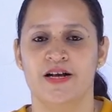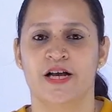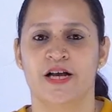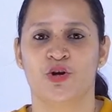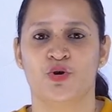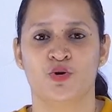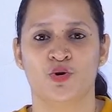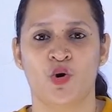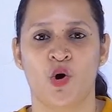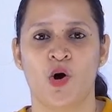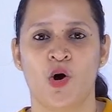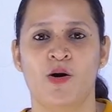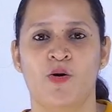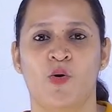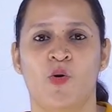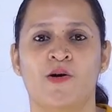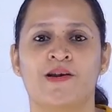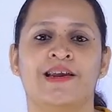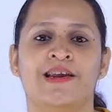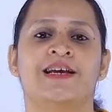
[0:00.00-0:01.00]
You know
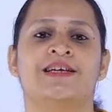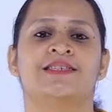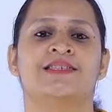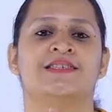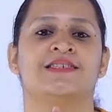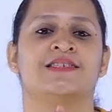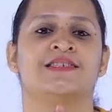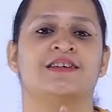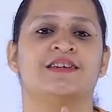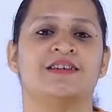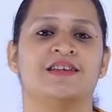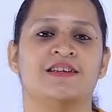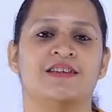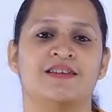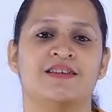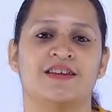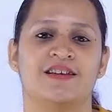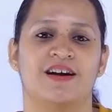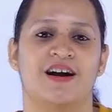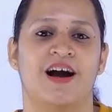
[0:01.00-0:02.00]
only
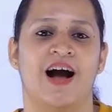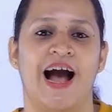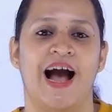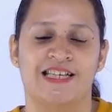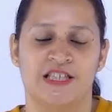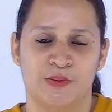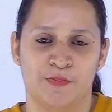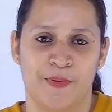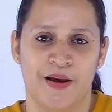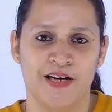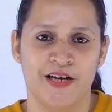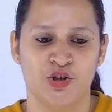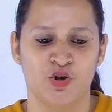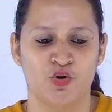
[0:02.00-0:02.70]
certain aspects,